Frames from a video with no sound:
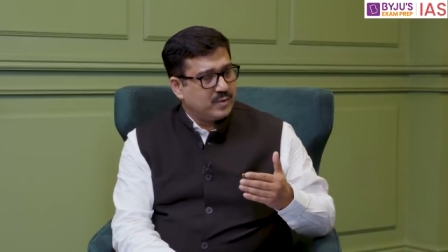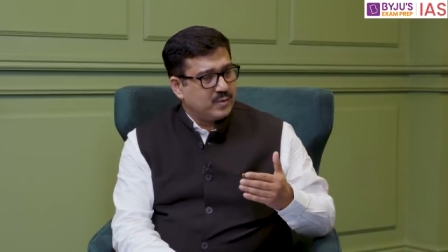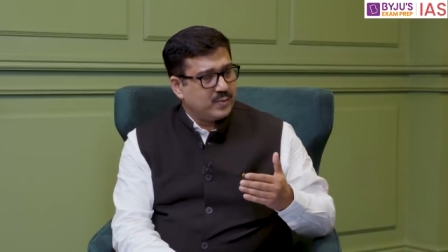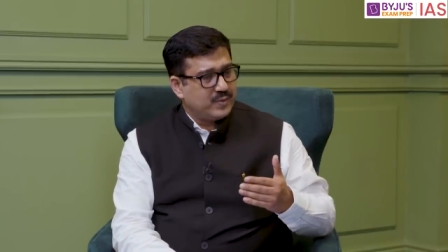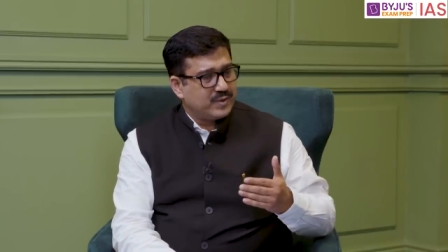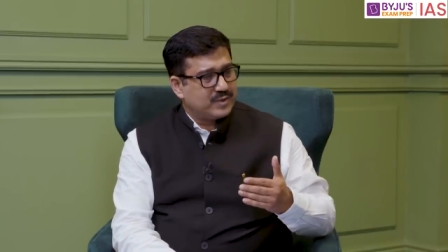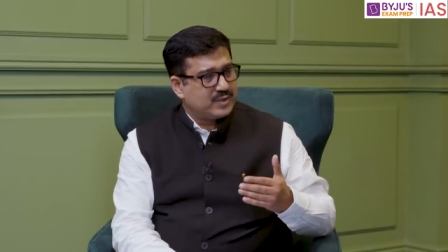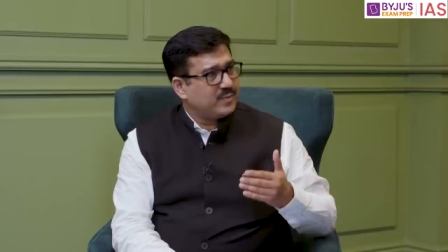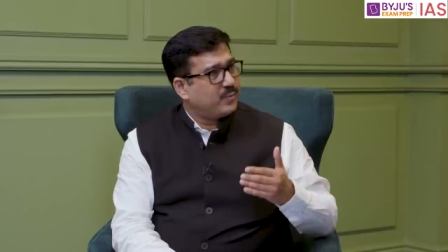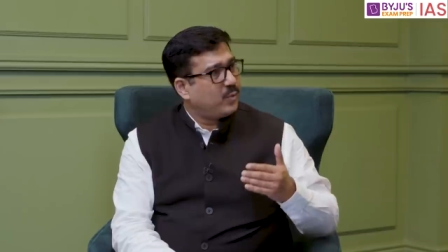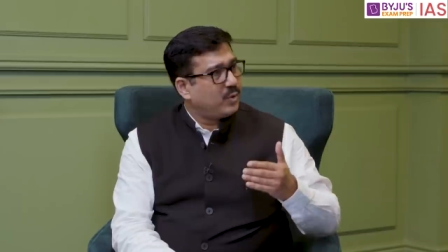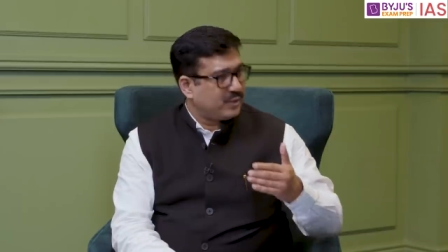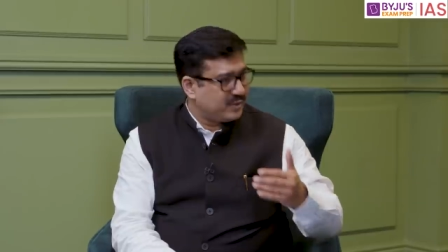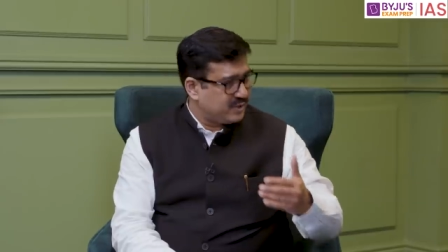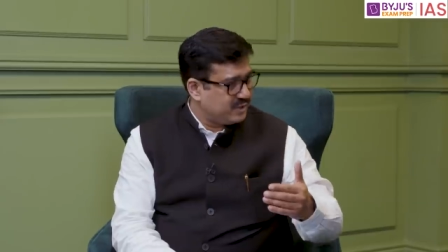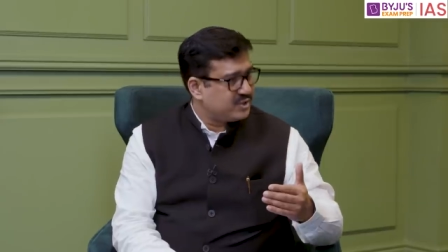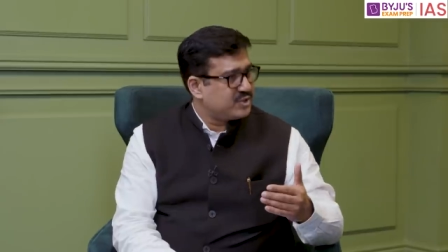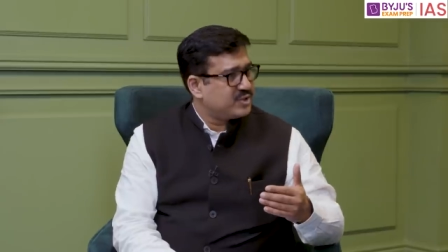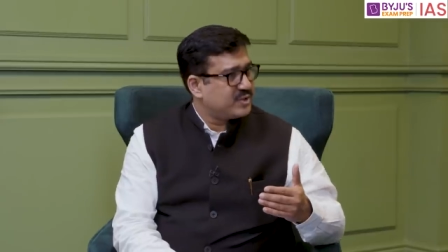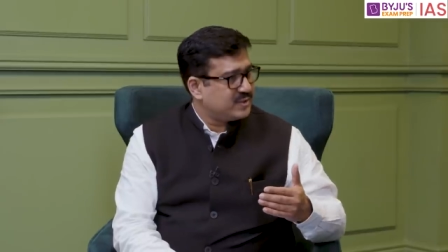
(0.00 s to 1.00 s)
with the
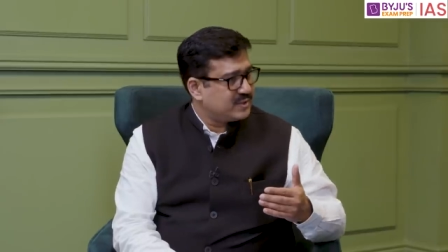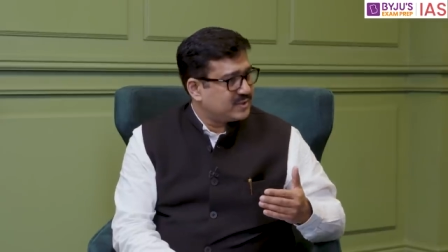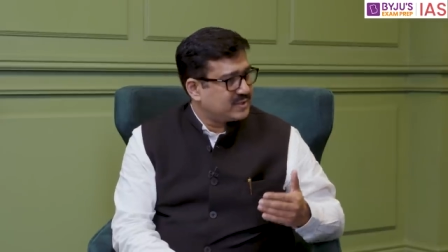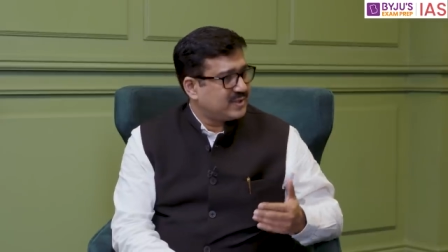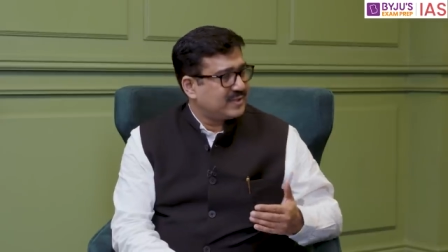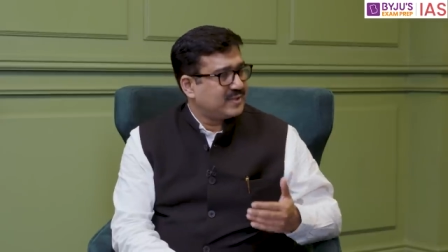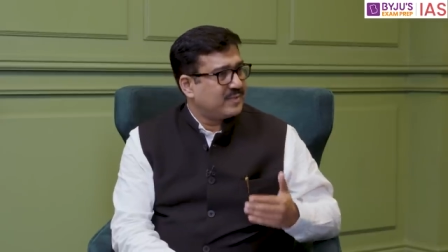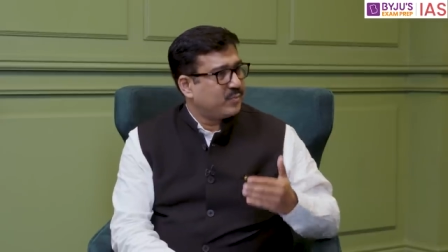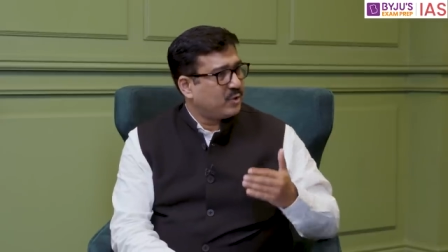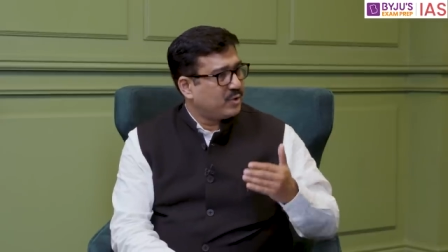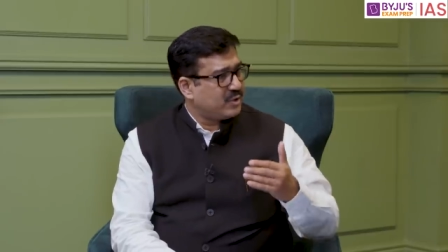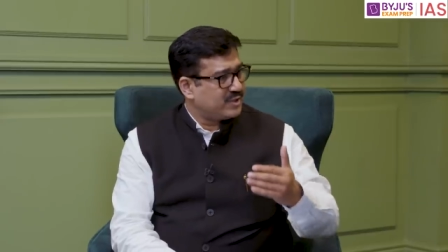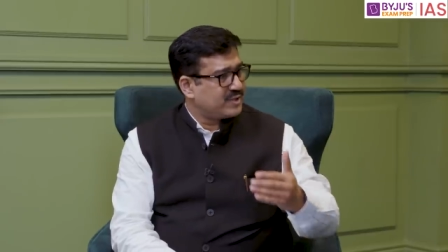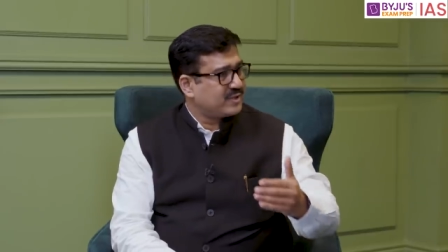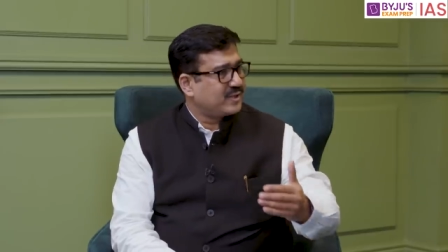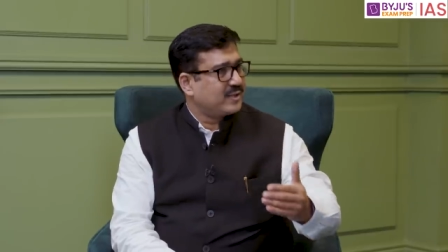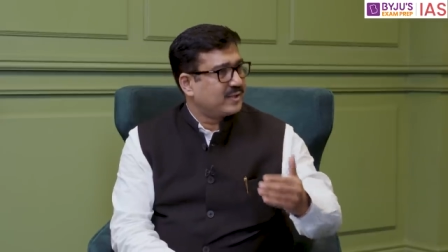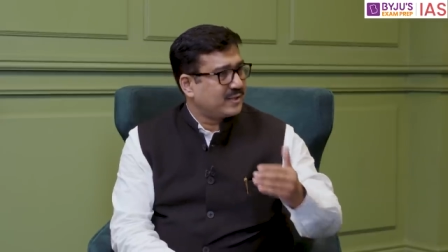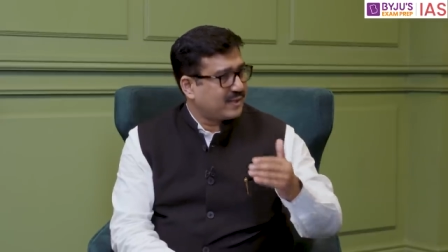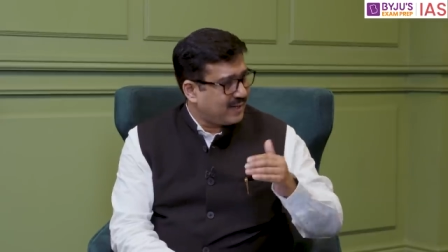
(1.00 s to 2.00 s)
politicians and the
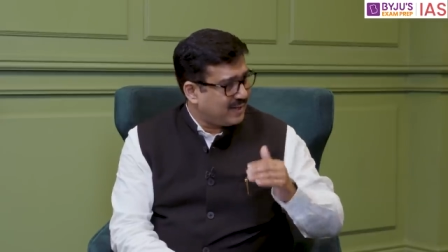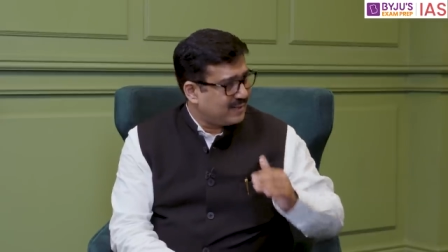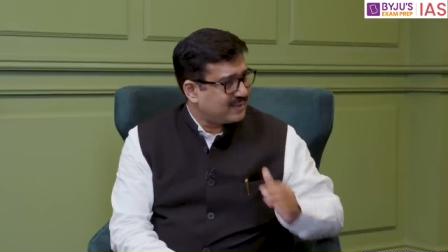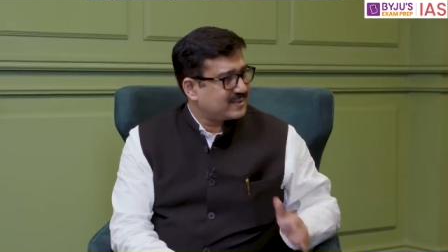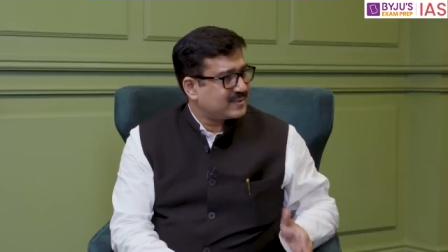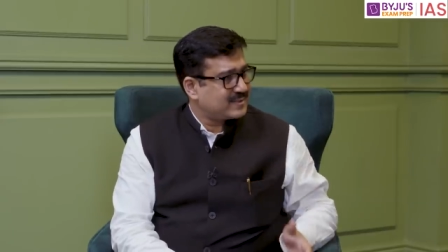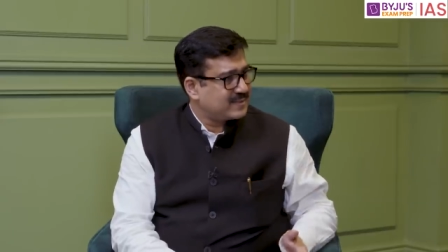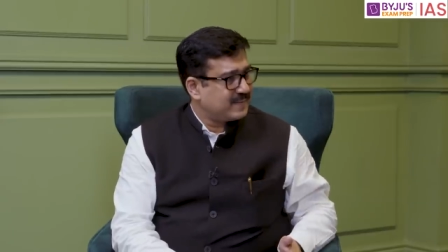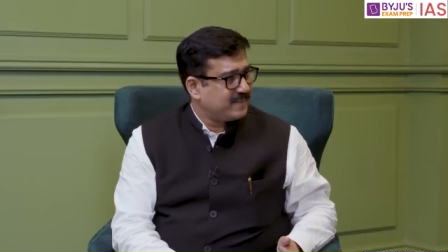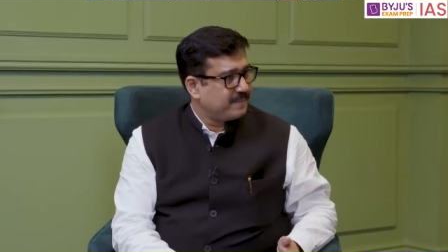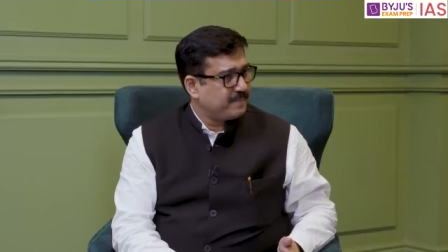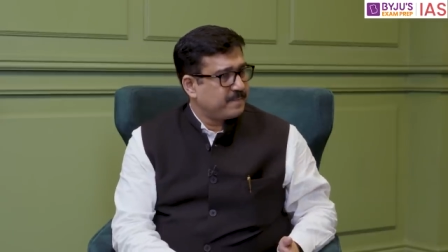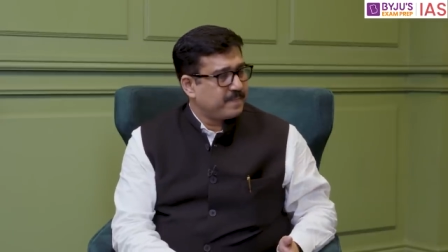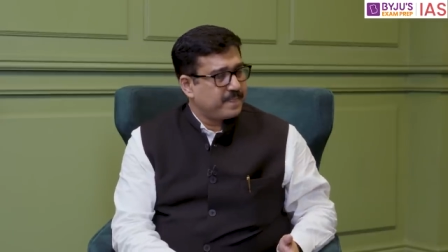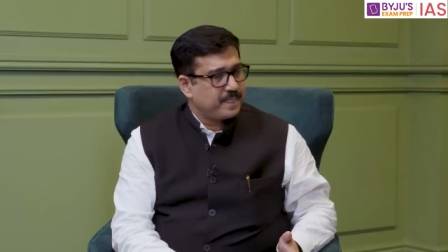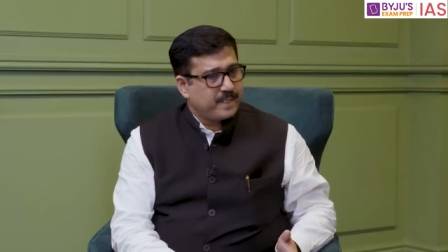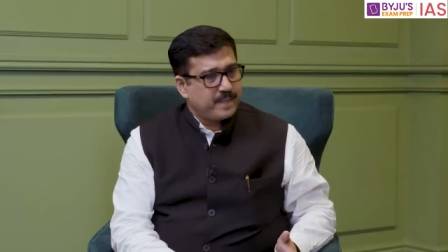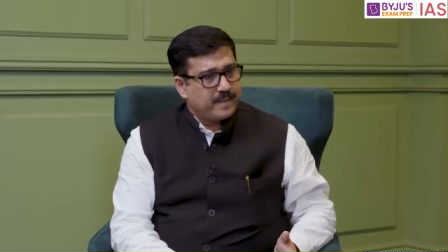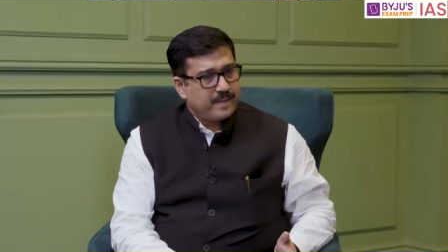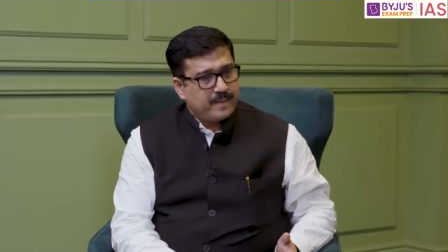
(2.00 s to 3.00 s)
political class
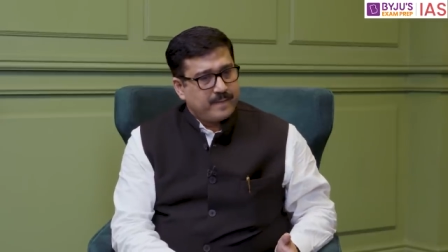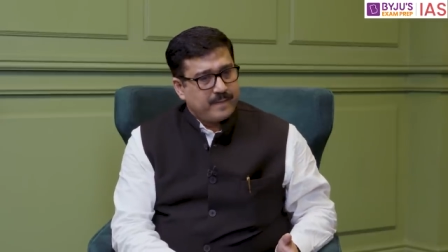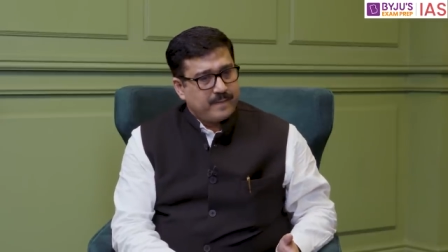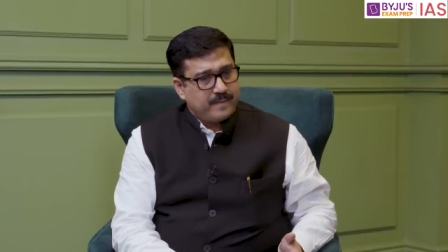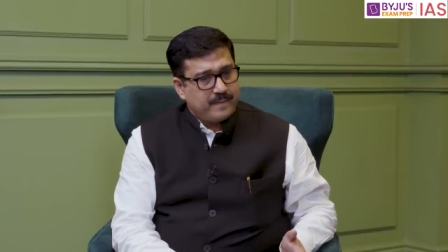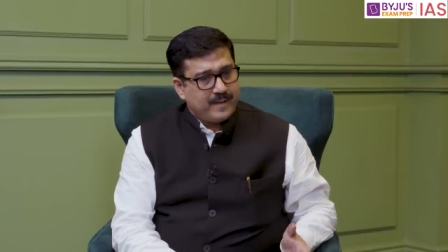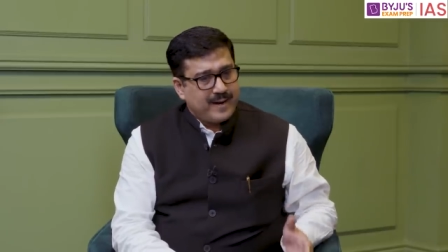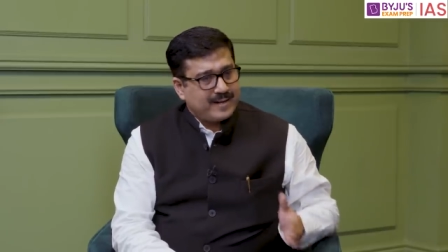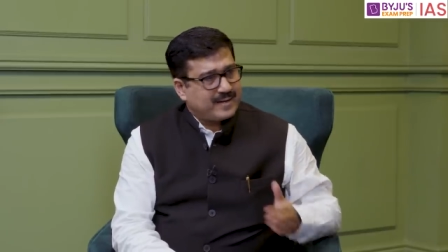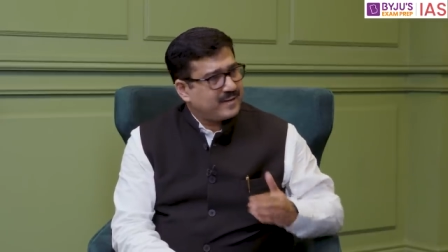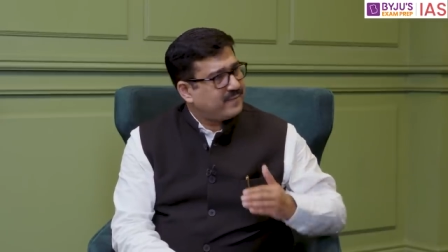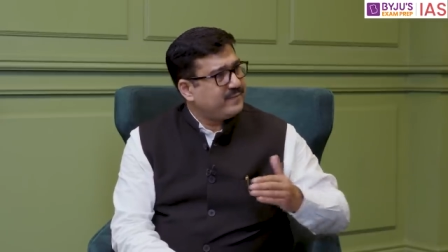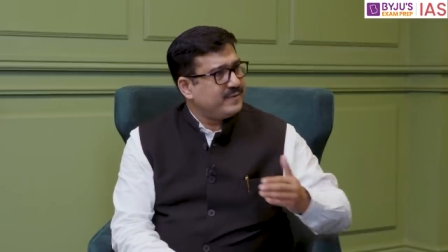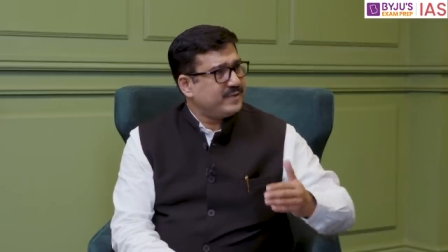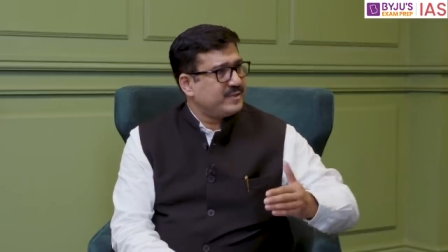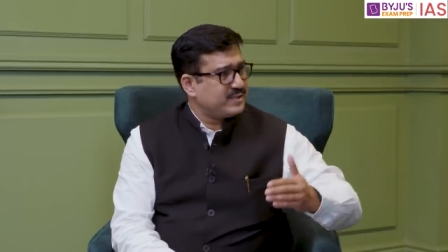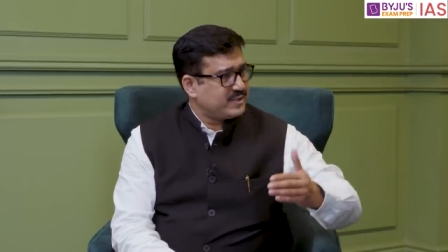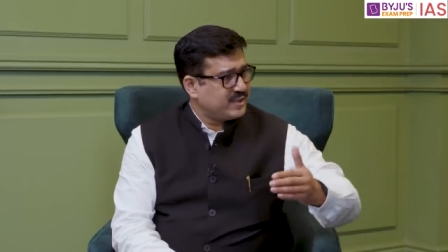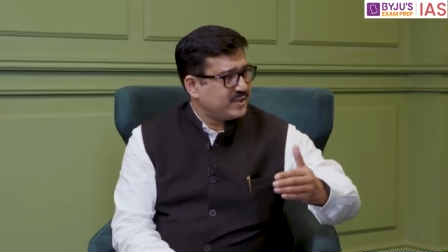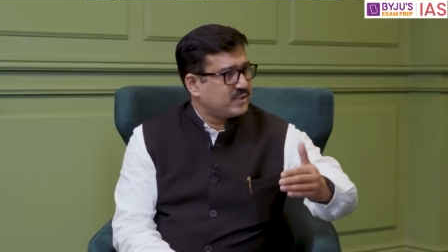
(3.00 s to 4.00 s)
at
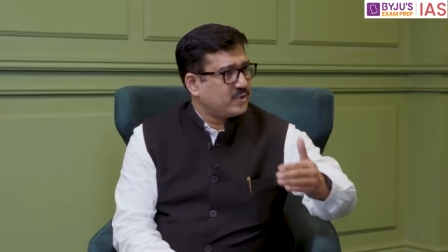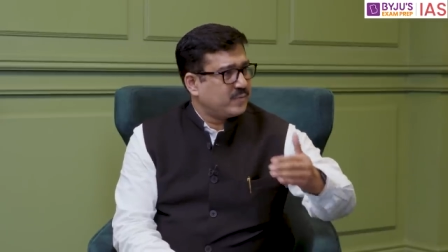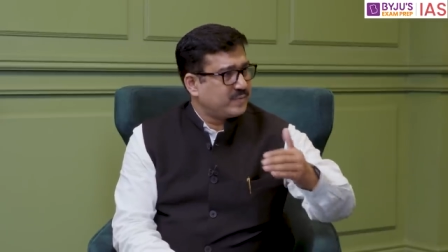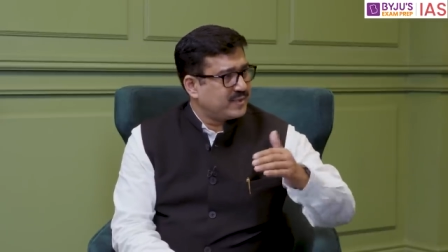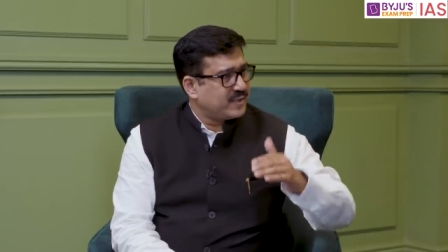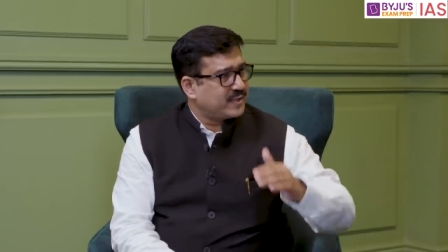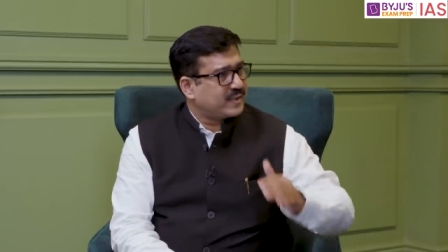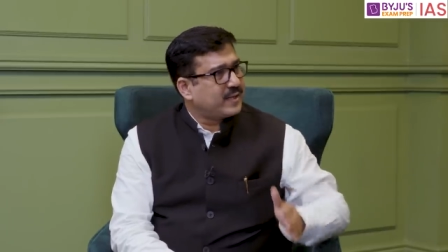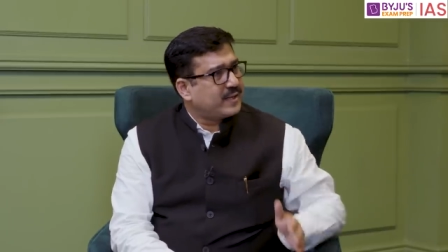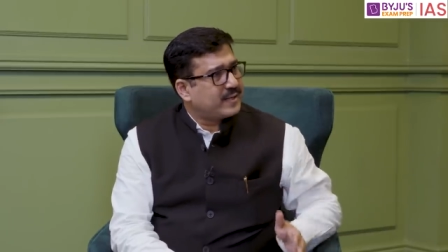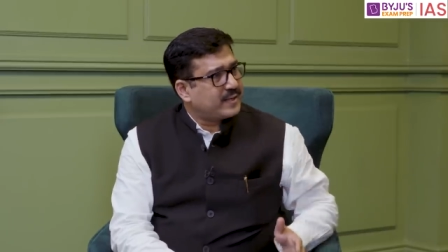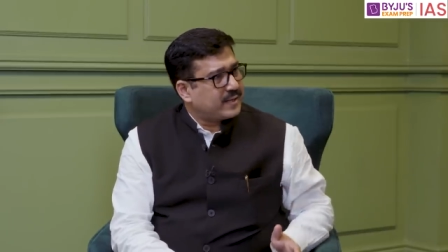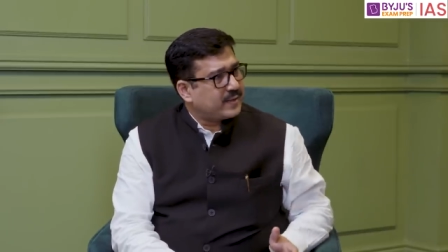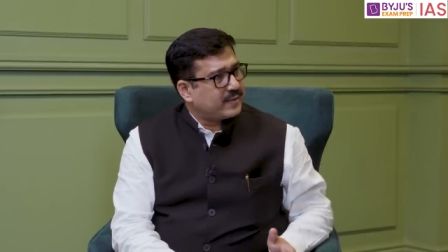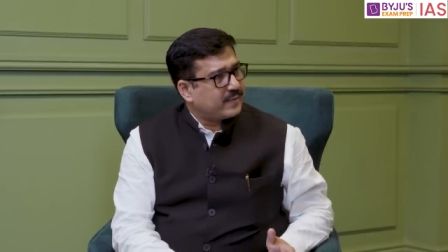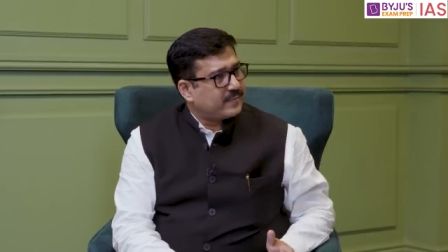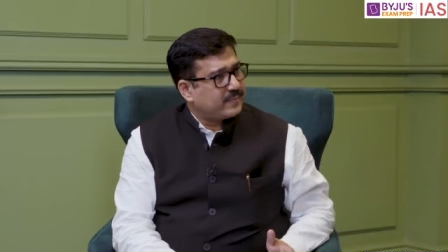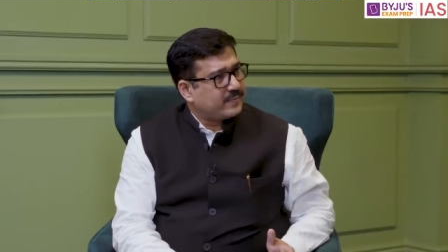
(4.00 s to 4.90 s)
every stage of their career.